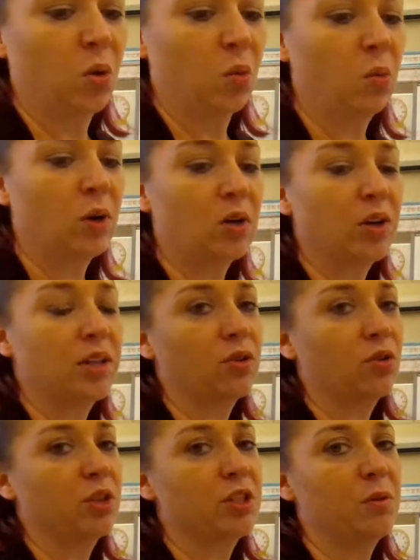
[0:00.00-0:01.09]
We're either
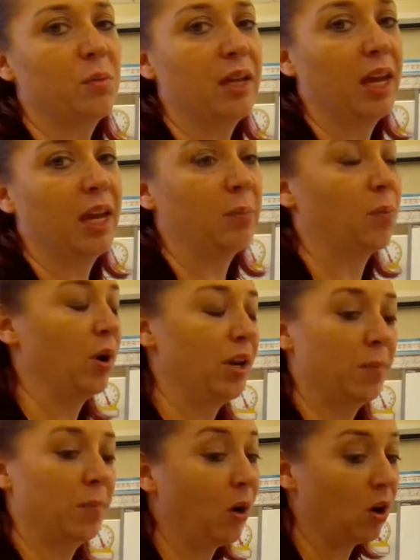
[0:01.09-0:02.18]
going to make a
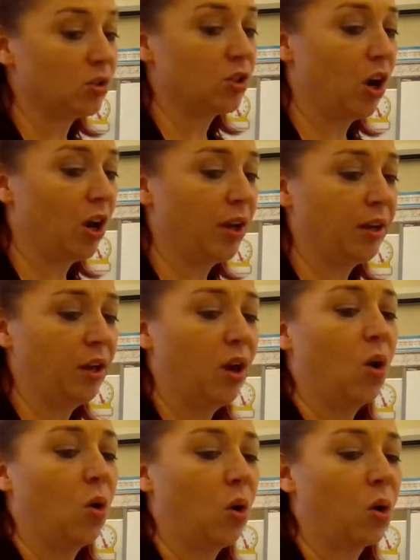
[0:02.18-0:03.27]
break apart drawing
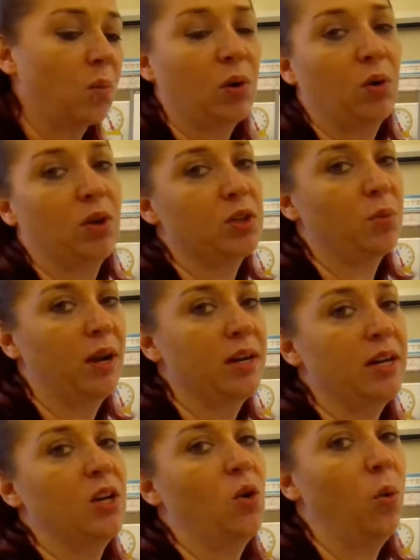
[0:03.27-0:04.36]
or we're going to write
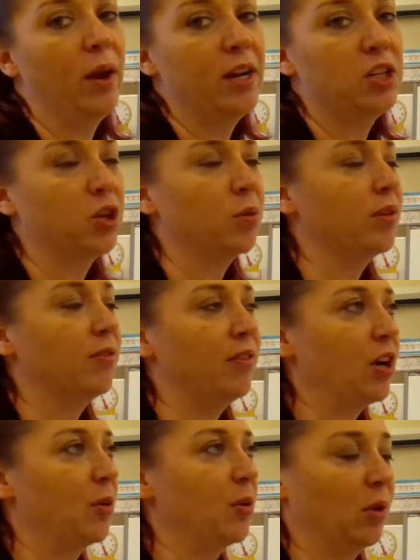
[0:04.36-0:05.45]
an equation with a
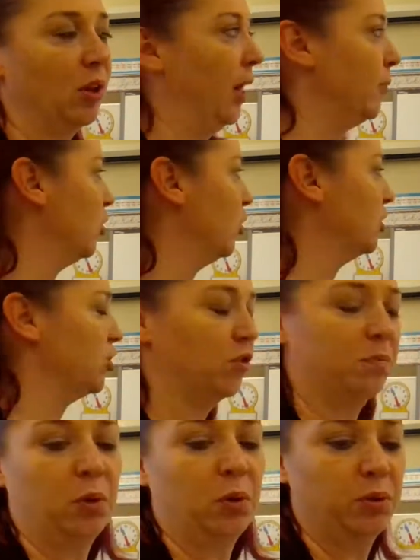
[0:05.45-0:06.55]
variable. I'm going to show
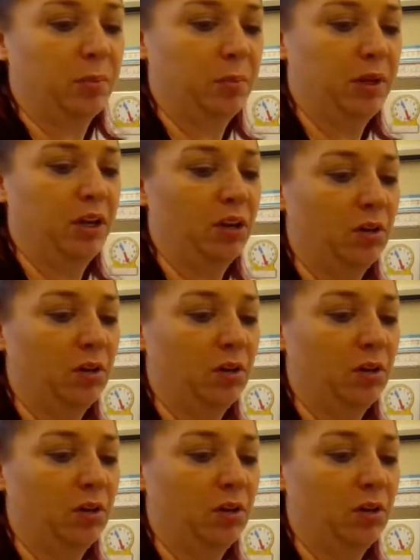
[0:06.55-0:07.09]
both up here.